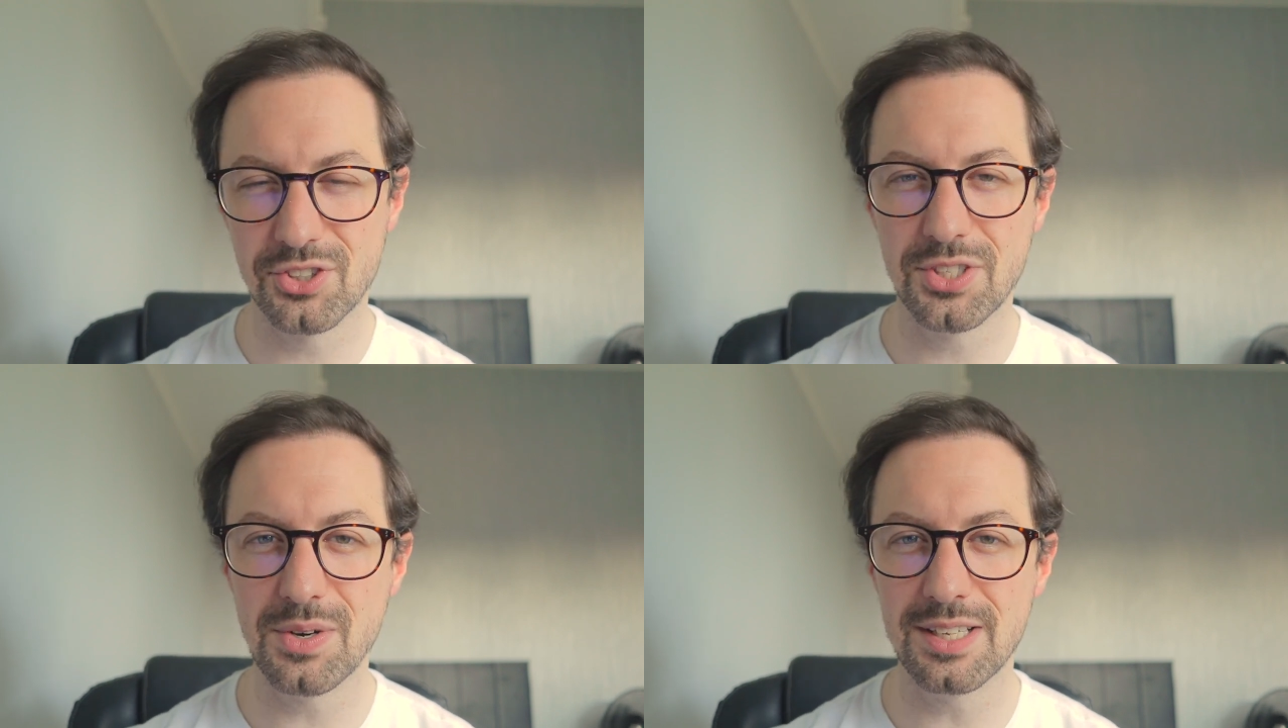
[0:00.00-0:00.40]

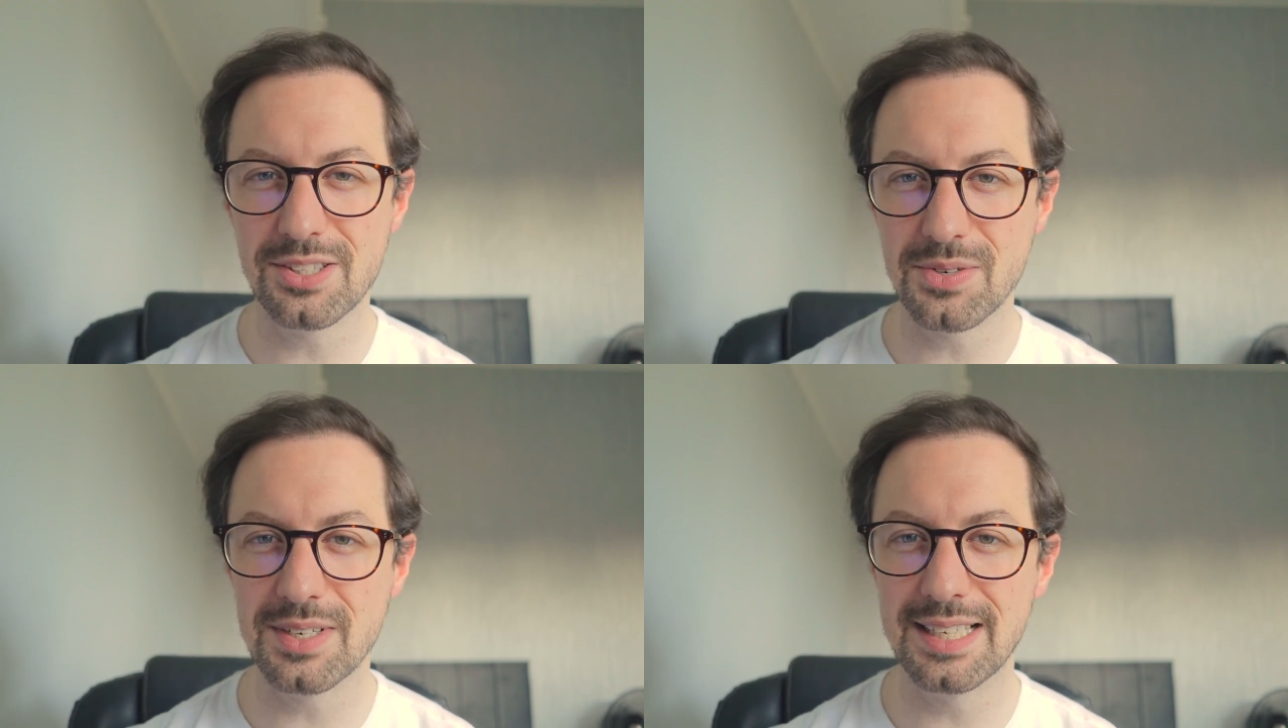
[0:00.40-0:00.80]
do
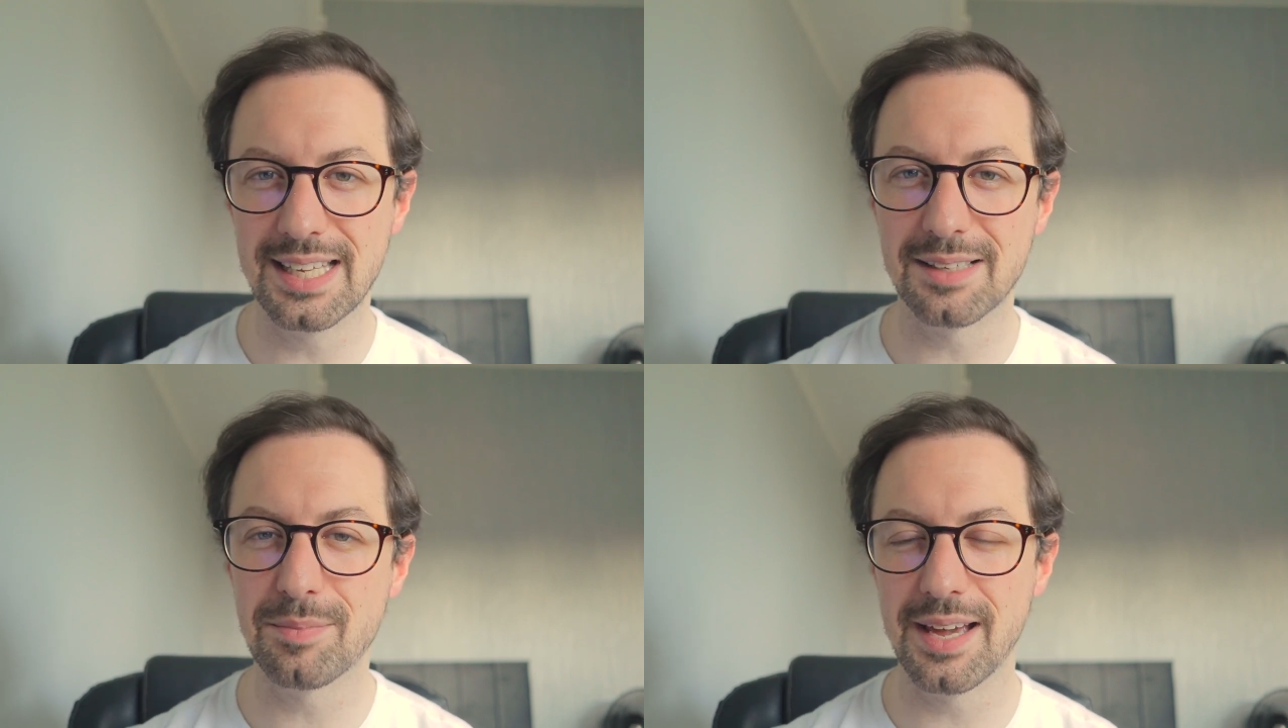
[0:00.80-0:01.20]
a
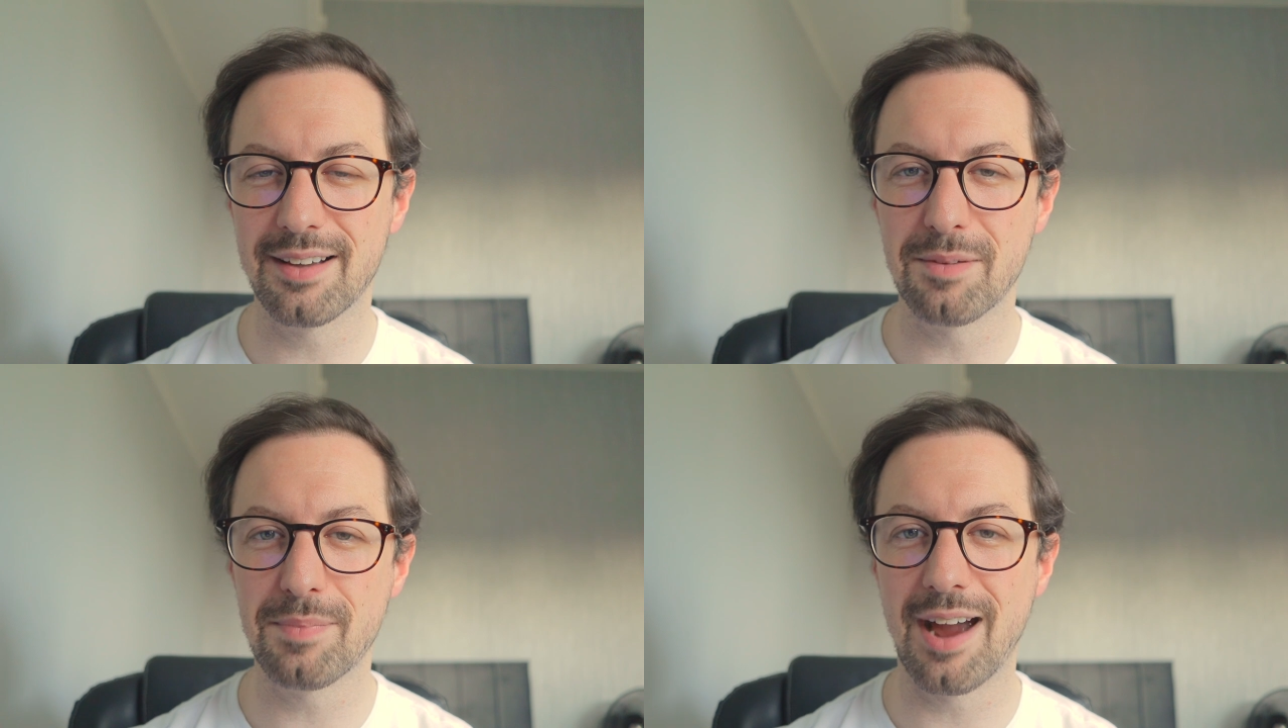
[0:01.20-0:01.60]
little bit
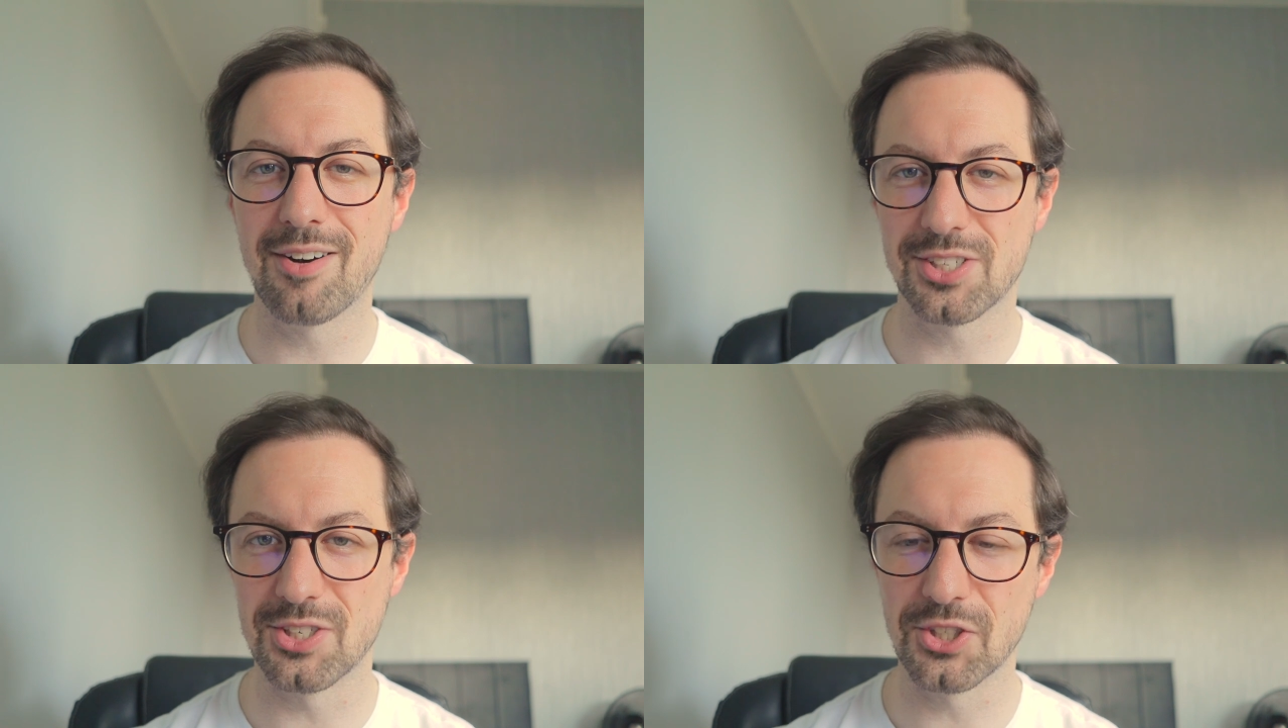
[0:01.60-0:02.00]
of
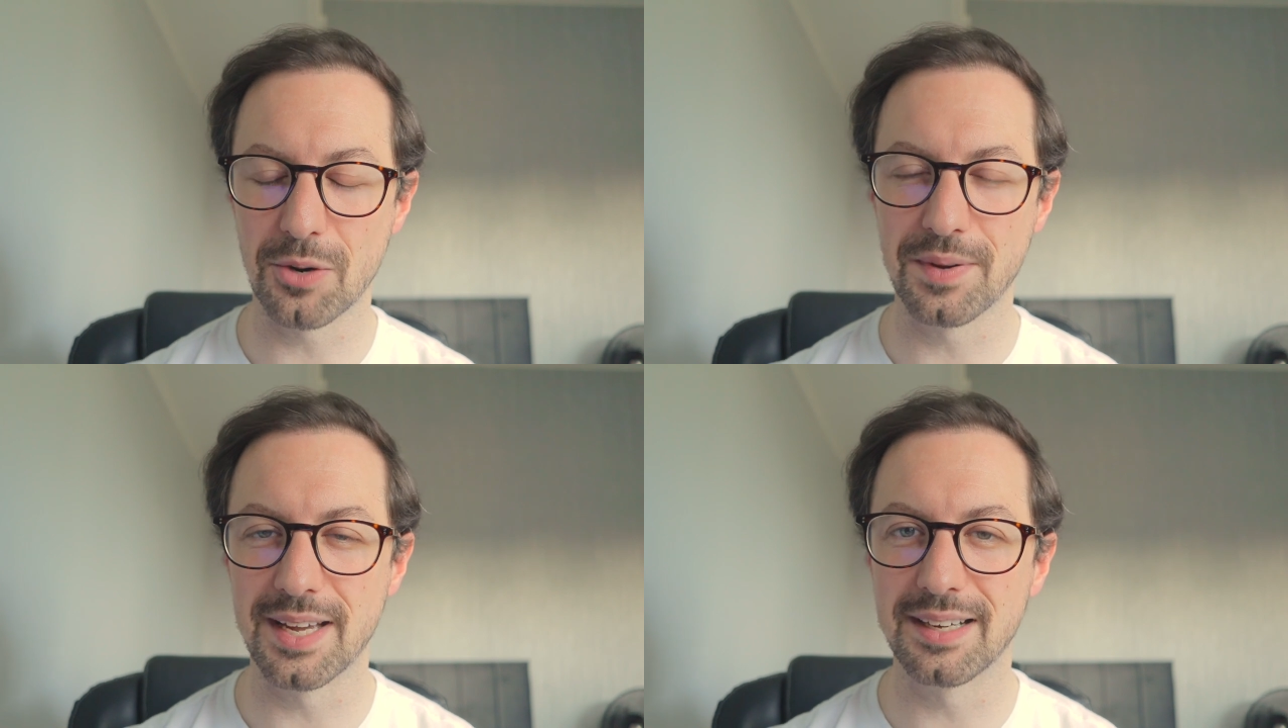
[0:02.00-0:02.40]
comparison
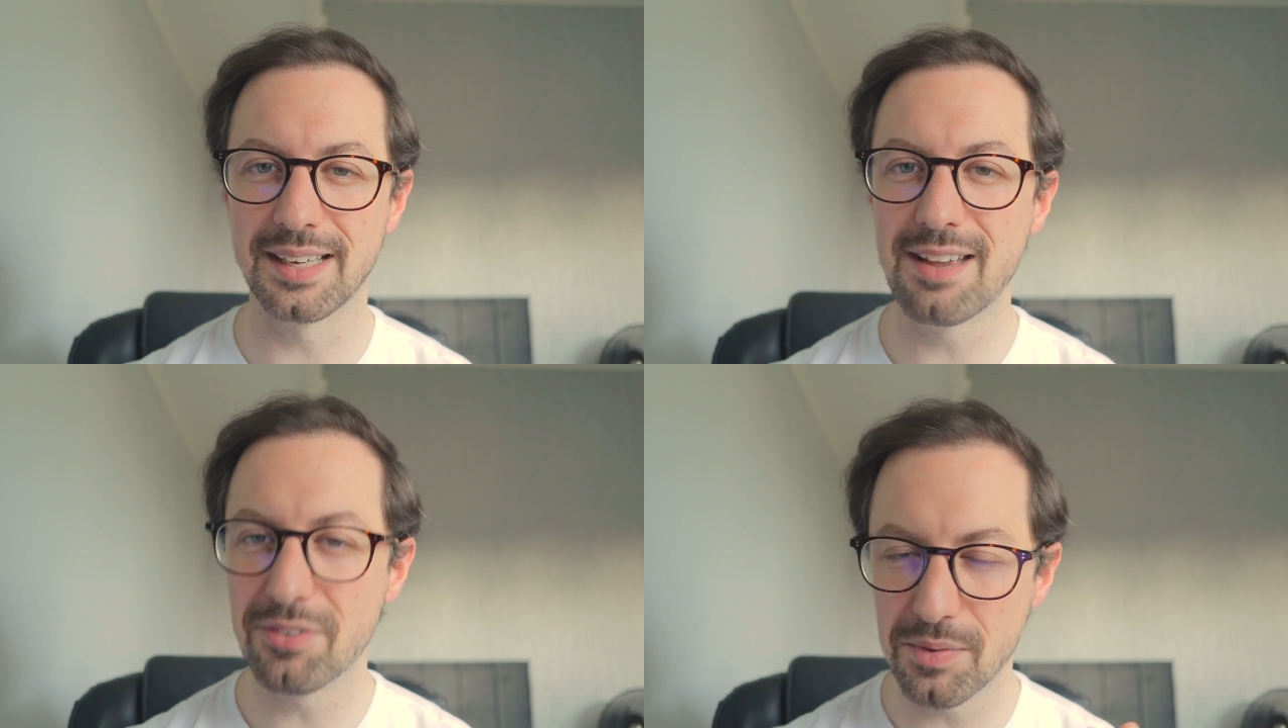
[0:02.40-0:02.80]
shopping,
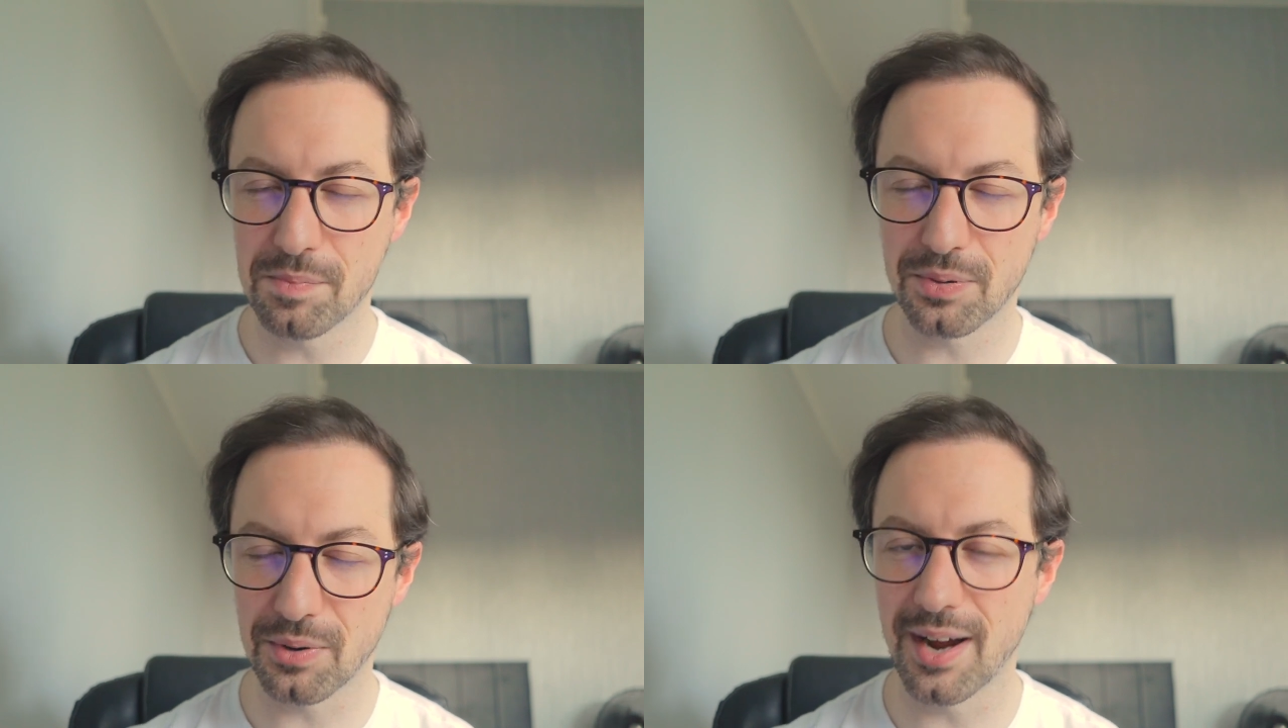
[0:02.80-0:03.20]
even
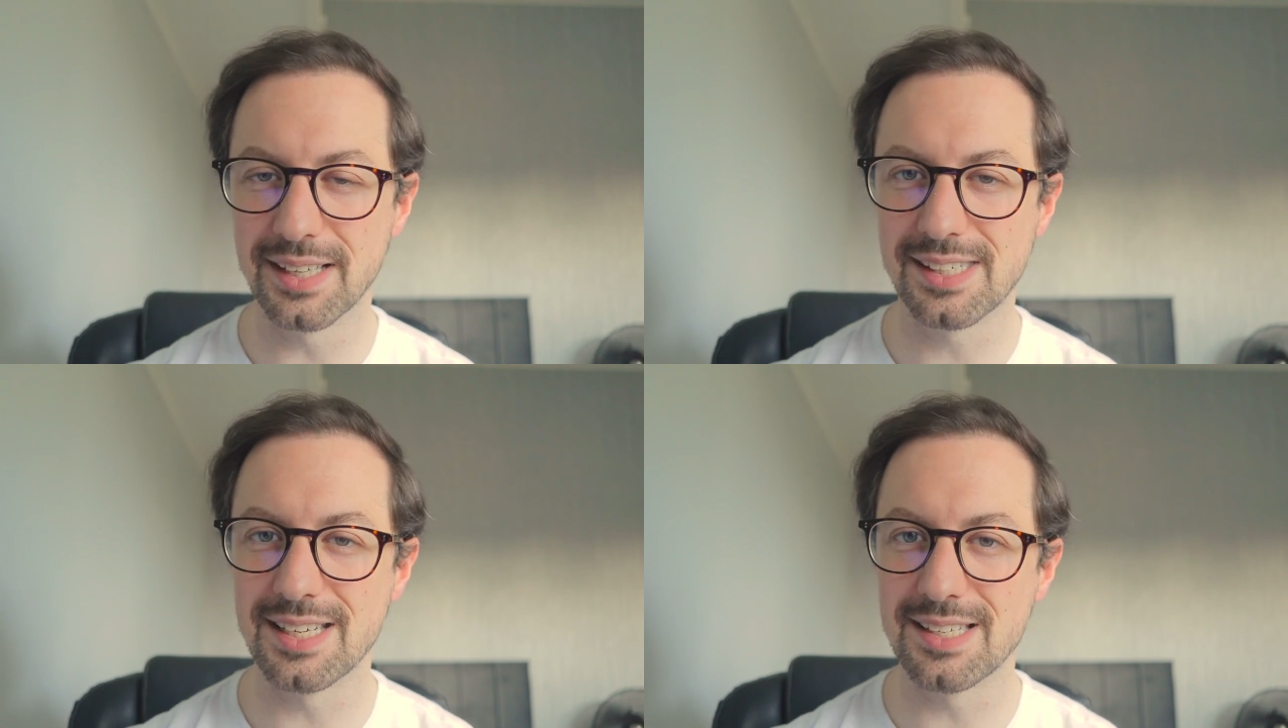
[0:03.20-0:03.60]
with
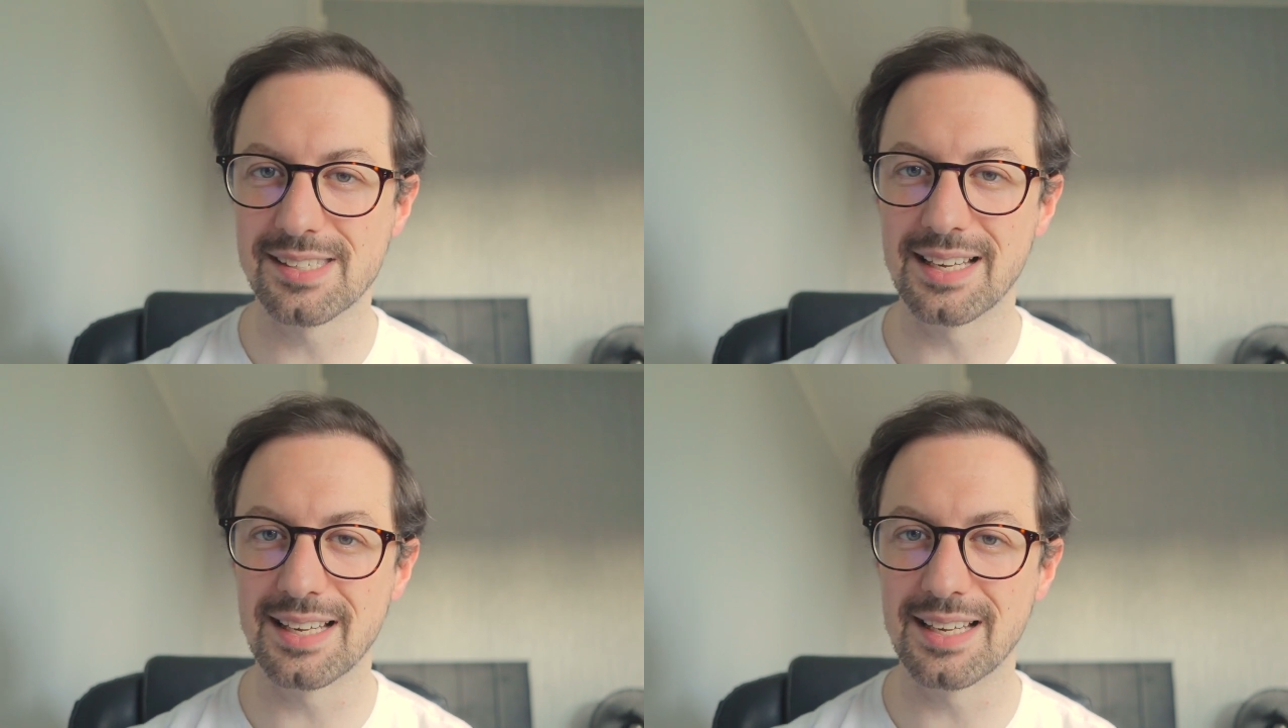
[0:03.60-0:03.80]
prices,